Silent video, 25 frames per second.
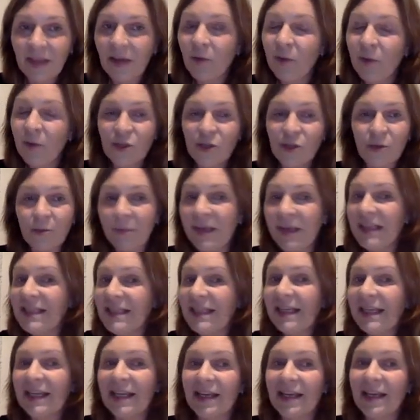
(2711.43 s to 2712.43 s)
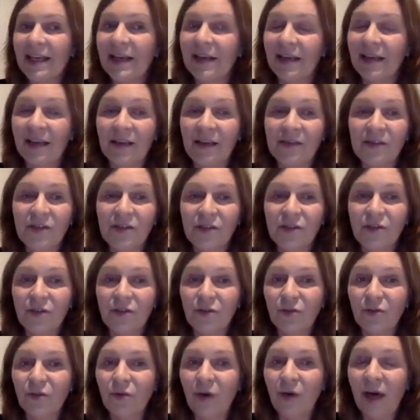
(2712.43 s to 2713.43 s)
which basically gives
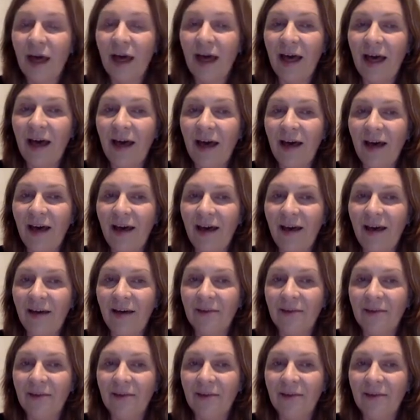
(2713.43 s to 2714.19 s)
you uh,